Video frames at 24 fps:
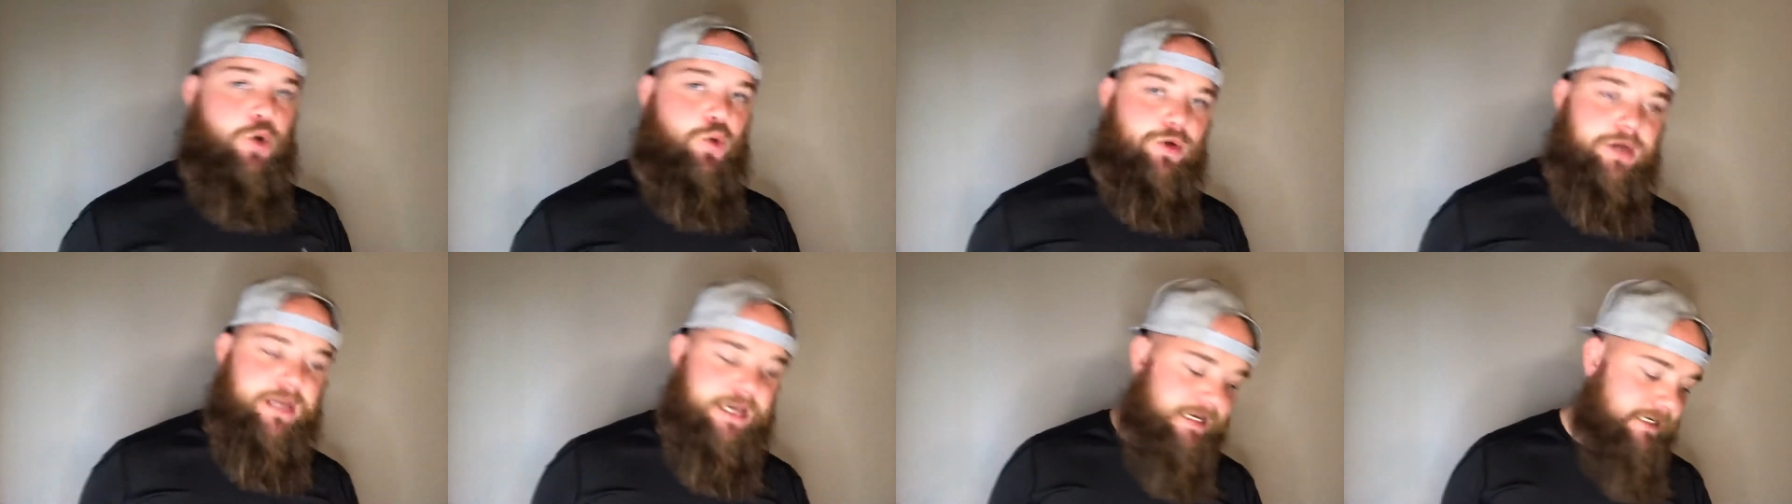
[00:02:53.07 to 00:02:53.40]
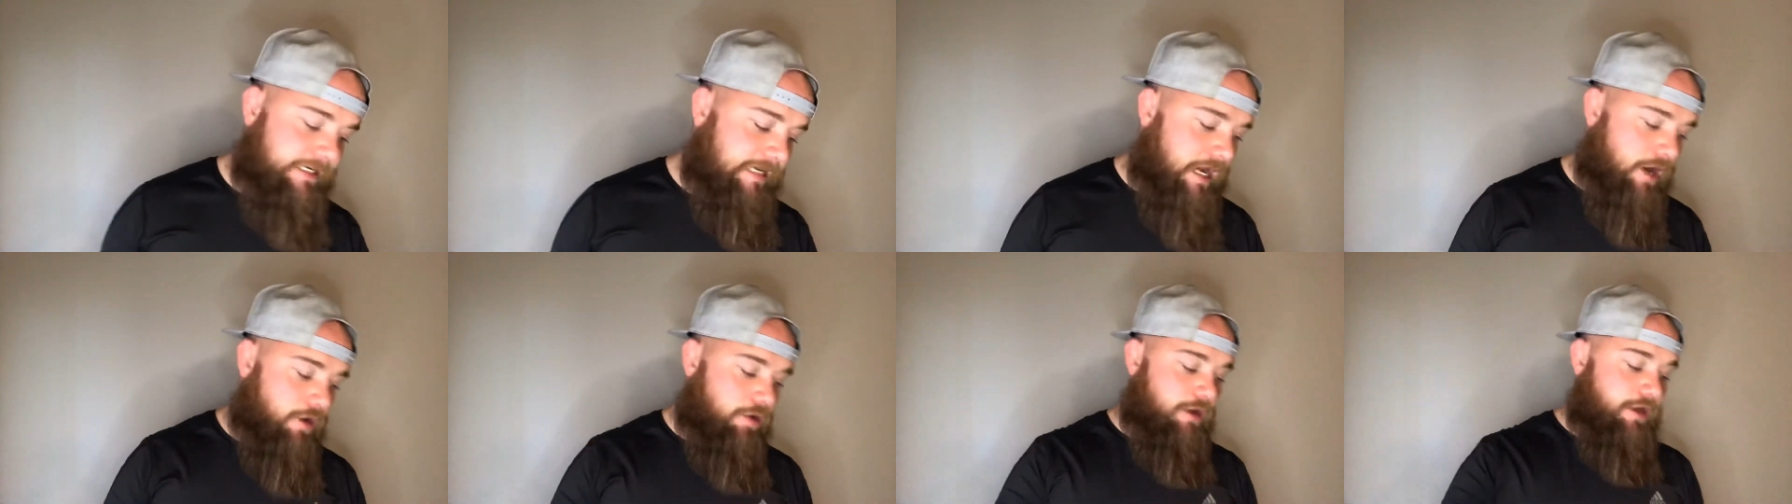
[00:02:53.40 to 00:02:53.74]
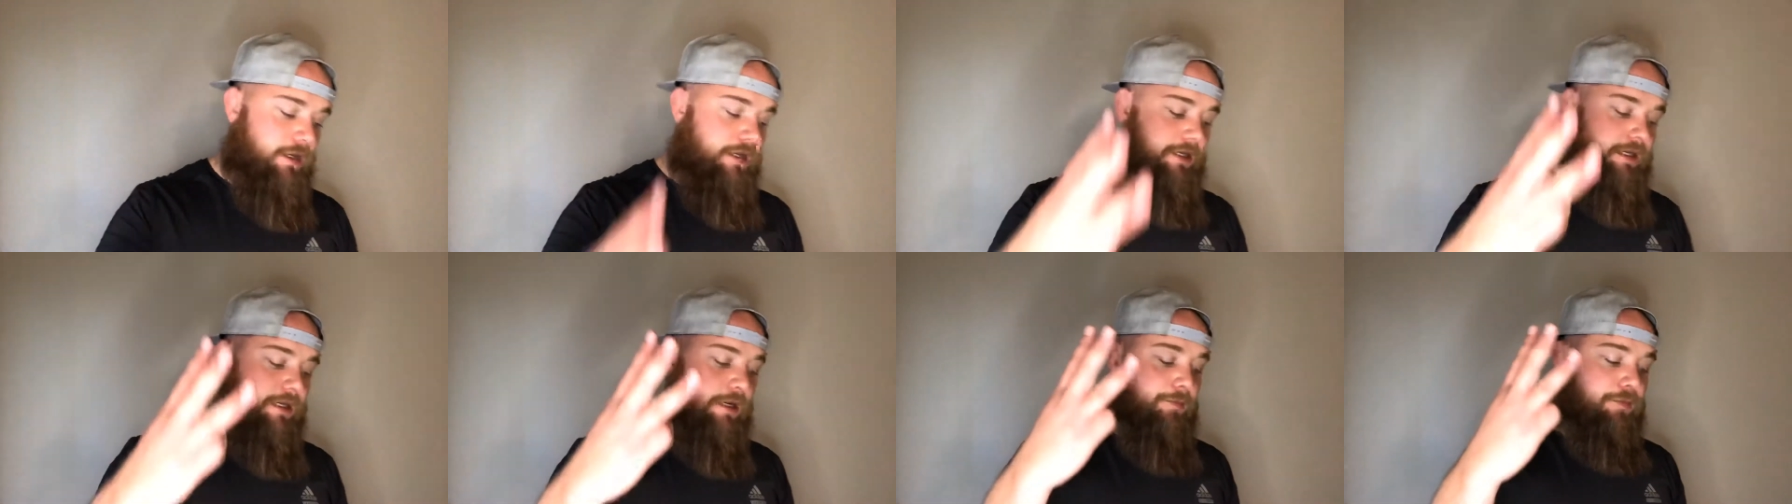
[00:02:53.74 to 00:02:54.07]
Okay, now
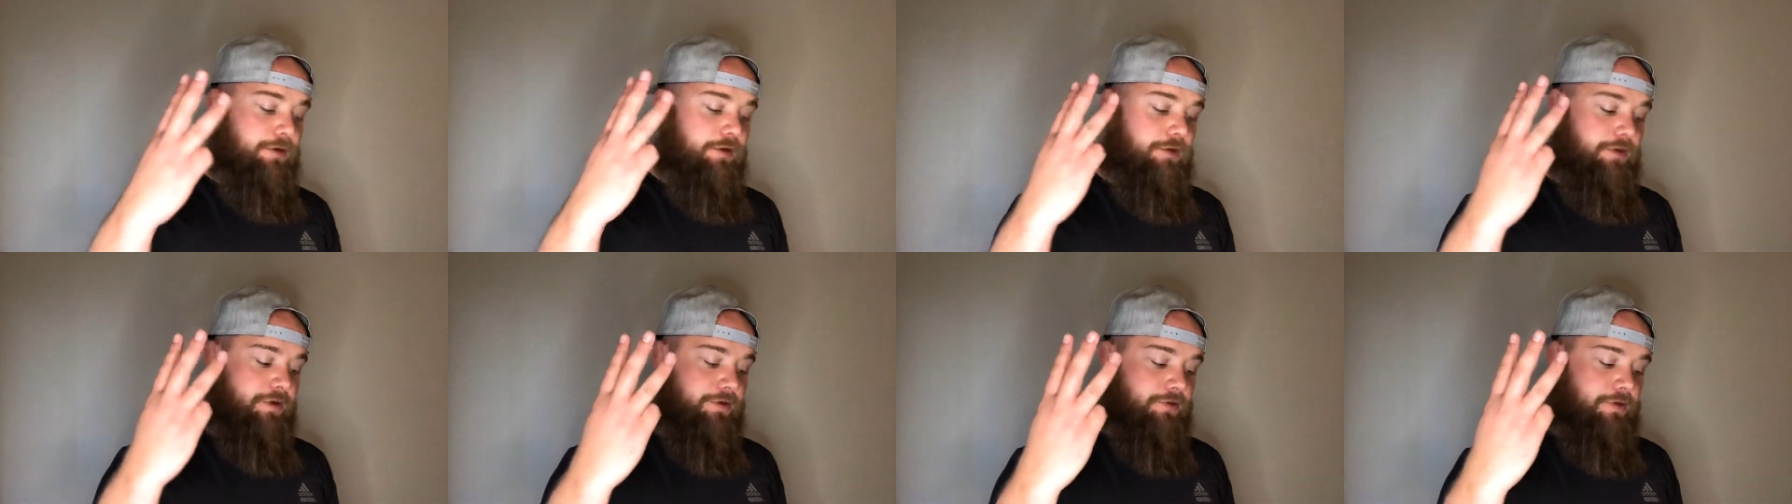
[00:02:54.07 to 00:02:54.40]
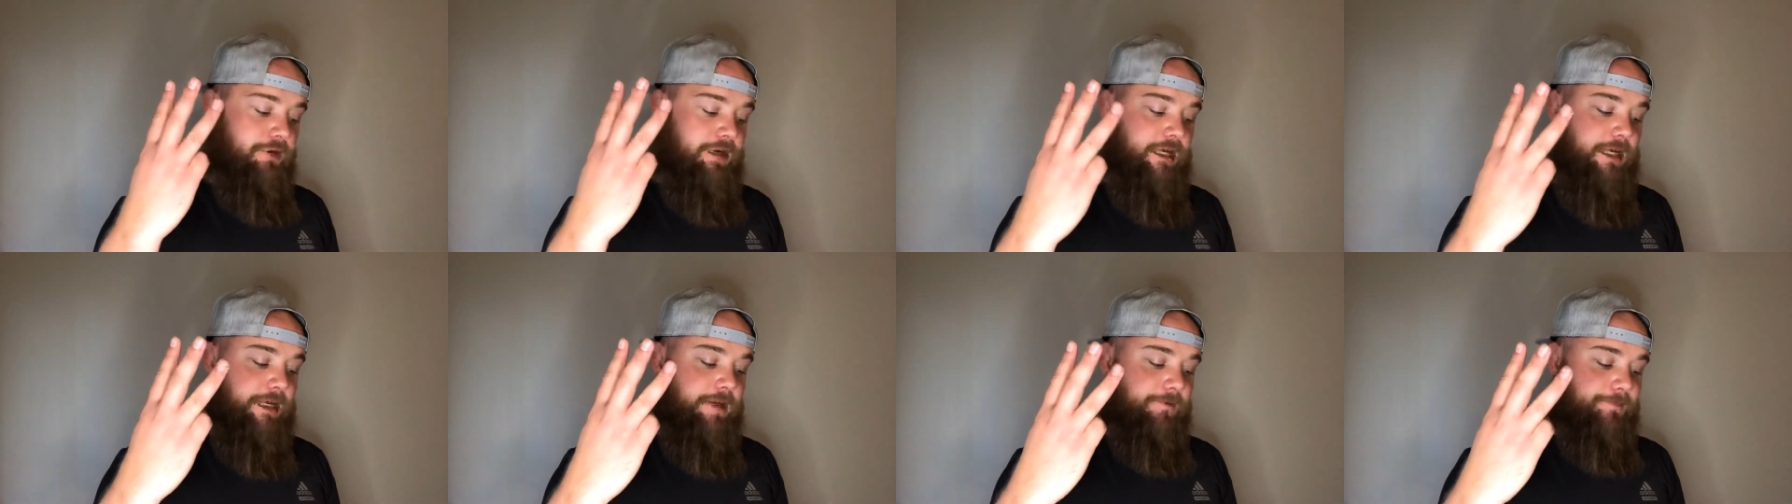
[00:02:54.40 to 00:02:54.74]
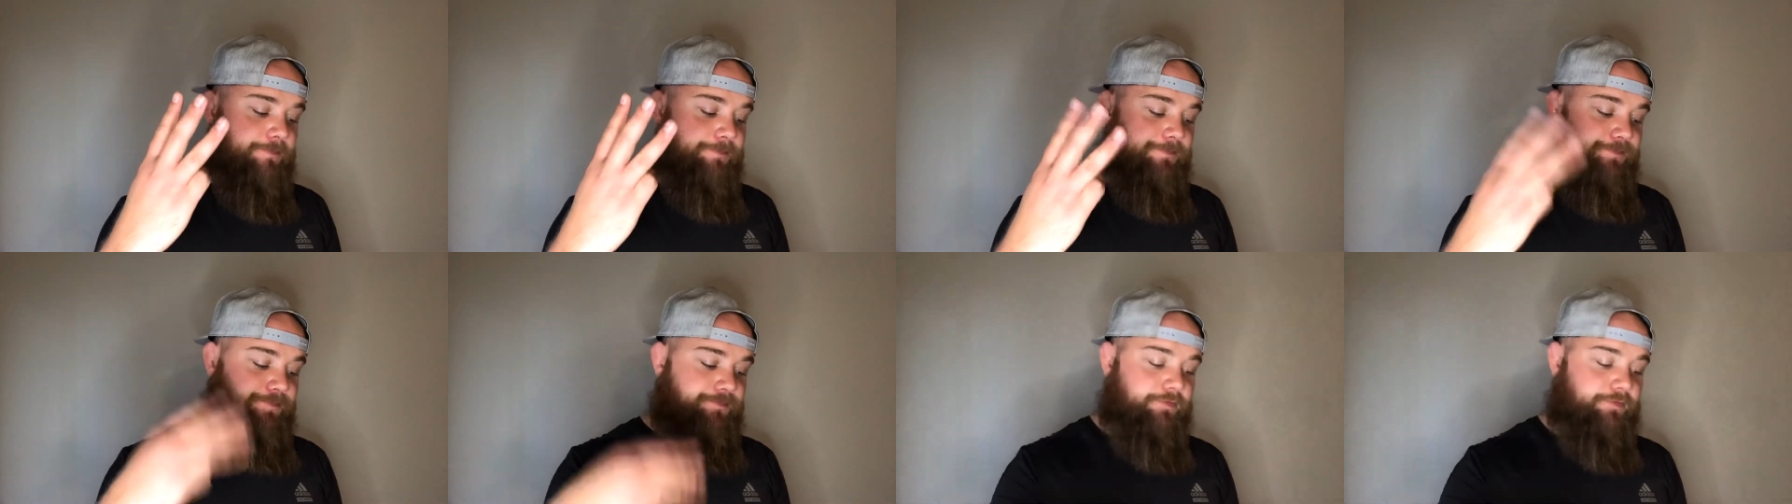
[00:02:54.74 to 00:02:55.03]
number three